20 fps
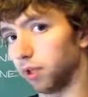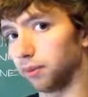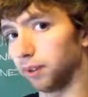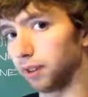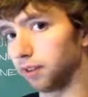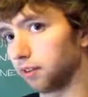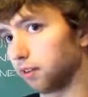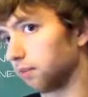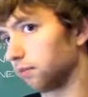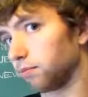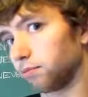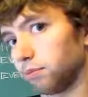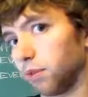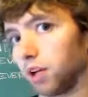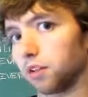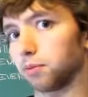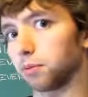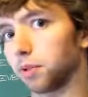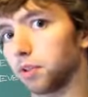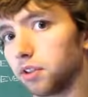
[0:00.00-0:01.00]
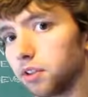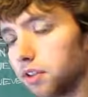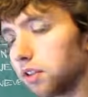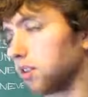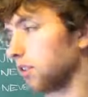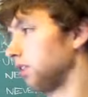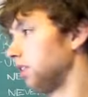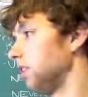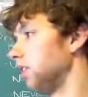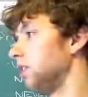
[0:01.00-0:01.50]
Maybe, possibly.
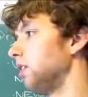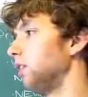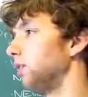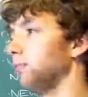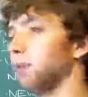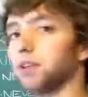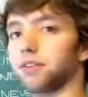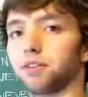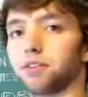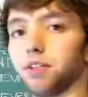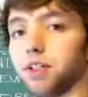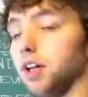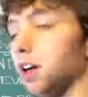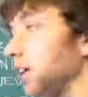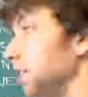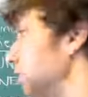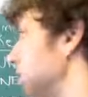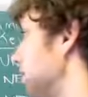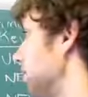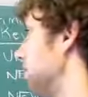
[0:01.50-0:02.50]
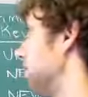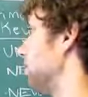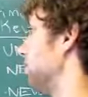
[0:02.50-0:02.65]
Basically, you